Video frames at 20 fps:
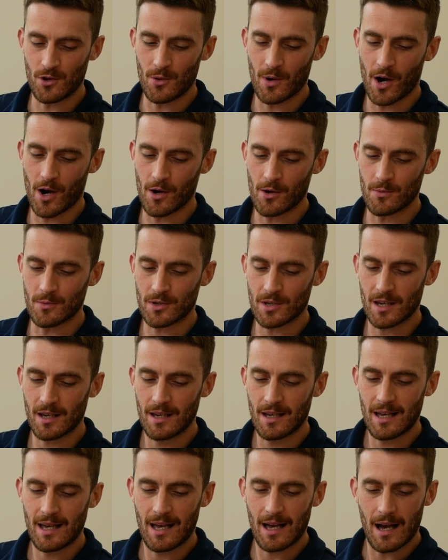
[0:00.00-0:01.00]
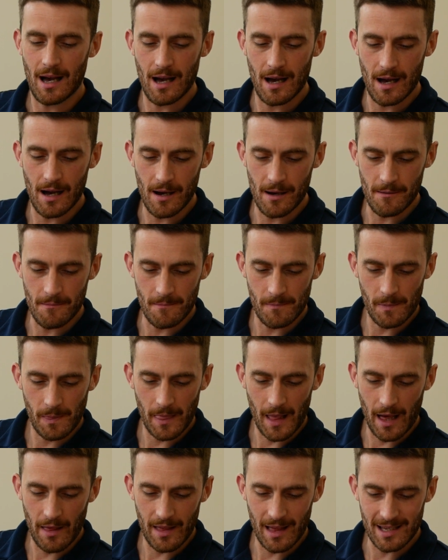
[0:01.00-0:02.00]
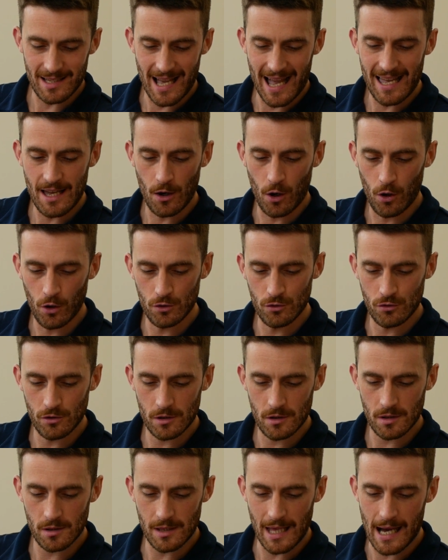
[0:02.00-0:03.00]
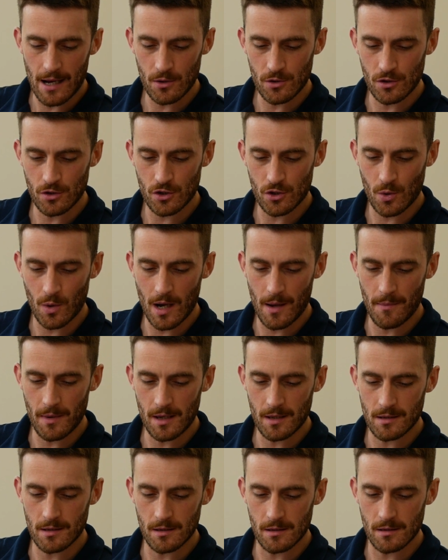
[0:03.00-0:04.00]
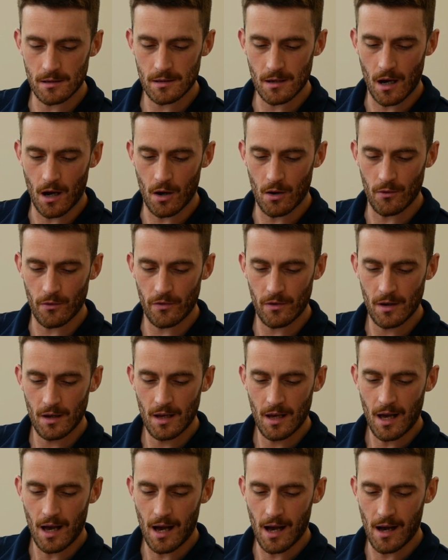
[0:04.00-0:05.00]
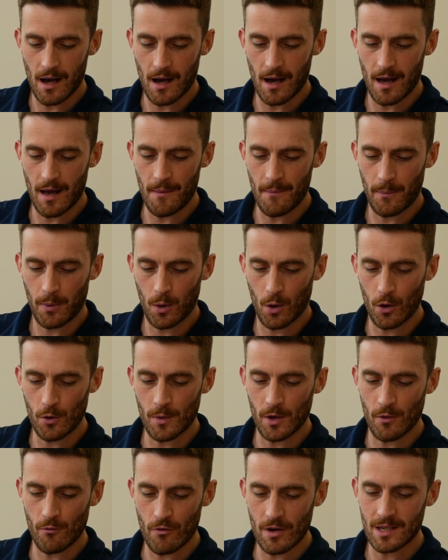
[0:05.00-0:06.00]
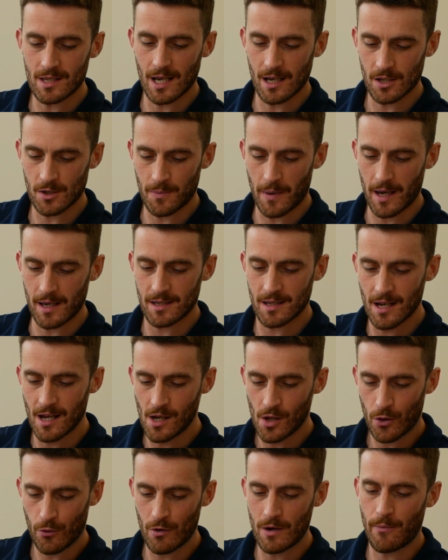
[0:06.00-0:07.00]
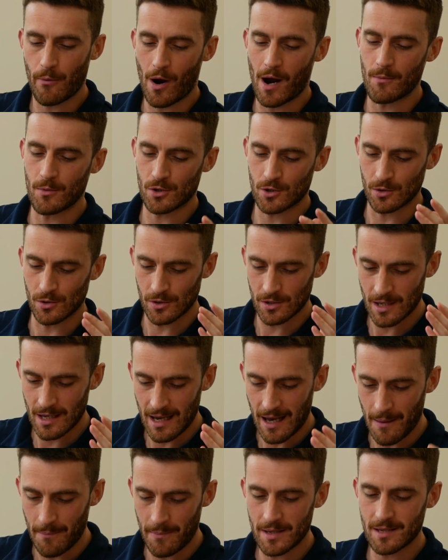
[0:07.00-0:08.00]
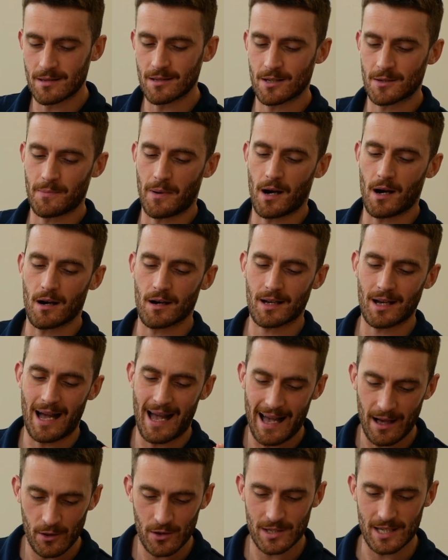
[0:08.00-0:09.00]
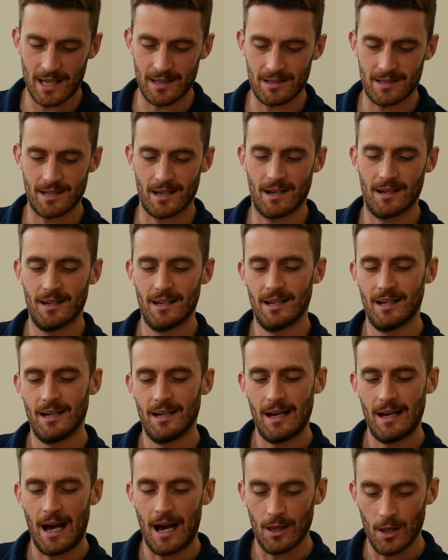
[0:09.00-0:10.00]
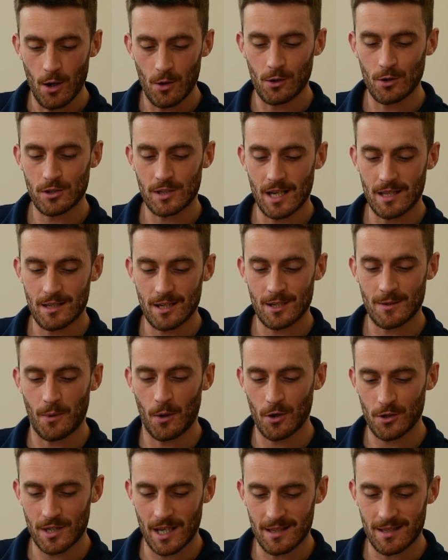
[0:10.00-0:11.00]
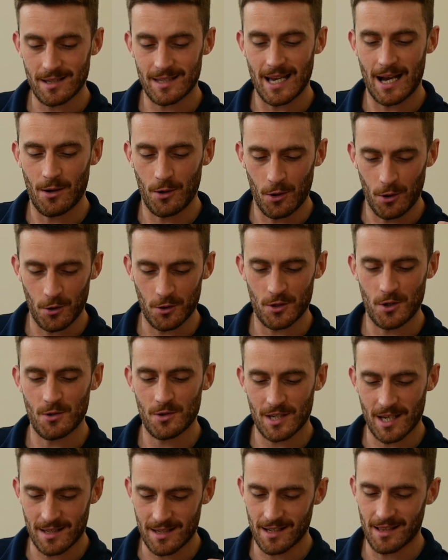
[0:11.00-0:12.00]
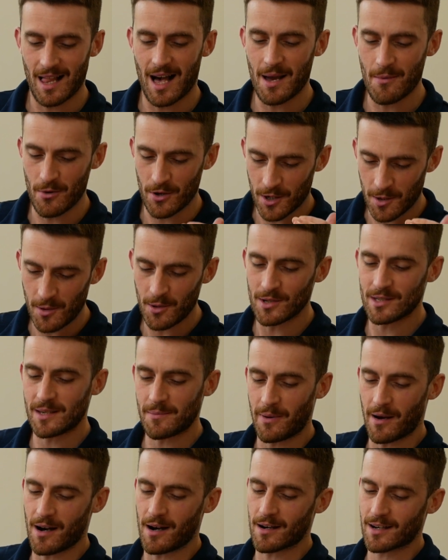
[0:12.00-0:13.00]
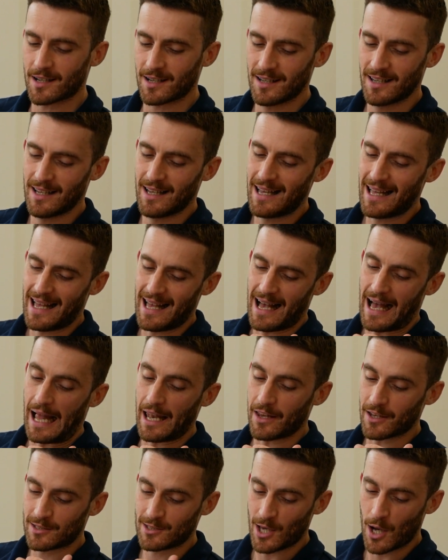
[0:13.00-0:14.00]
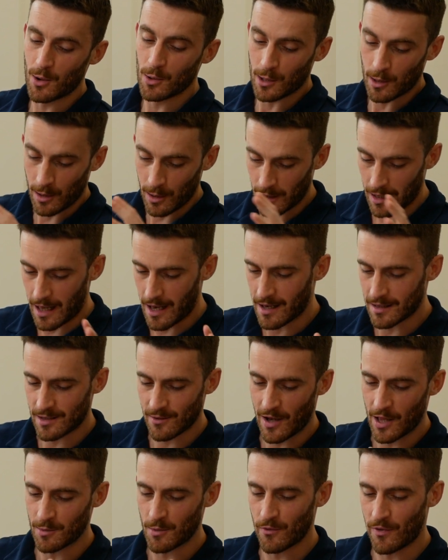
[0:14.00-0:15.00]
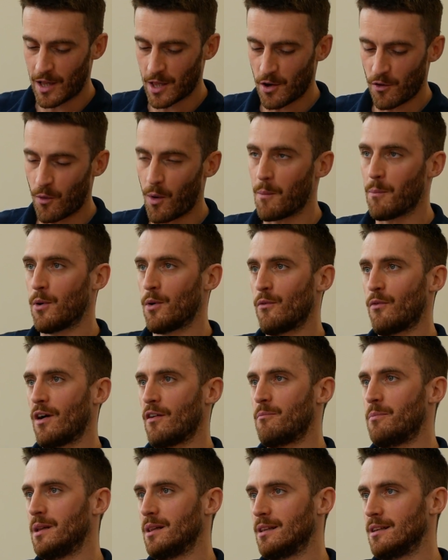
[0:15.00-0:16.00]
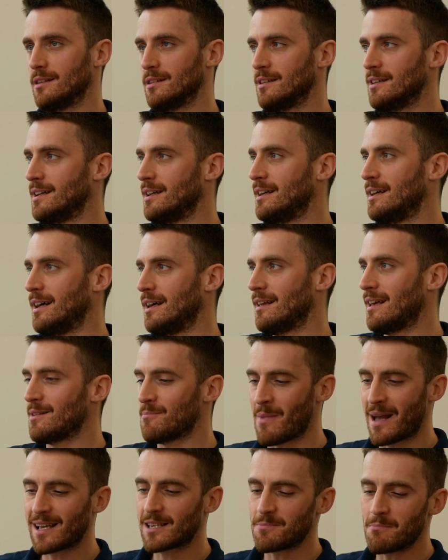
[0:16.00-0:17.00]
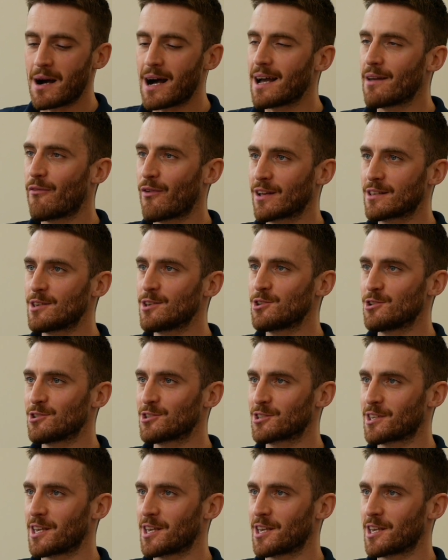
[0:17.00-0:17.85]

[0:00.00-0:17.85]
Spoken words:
new homes. I think that's 800,000 square meters of employment and retail space, 3 primary schools, a business park, a health centre, a local centre, sports centre, town hall, youth centre, library, community park, and a total development value of 1.5 billion. It makes my fictitious